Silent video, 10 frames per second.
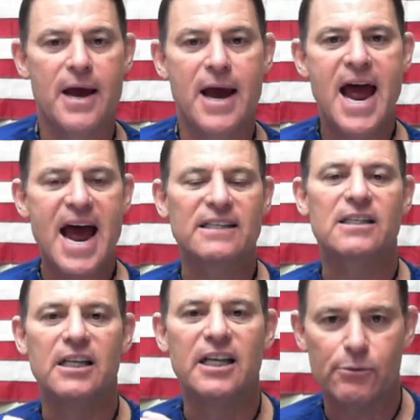
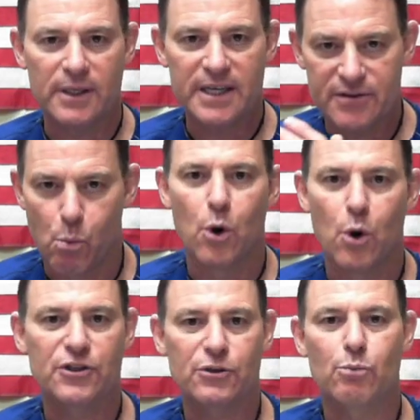has literally the
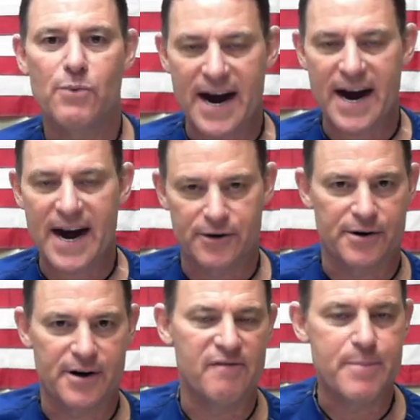worst record
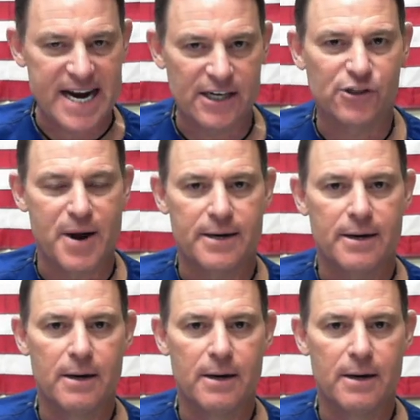of management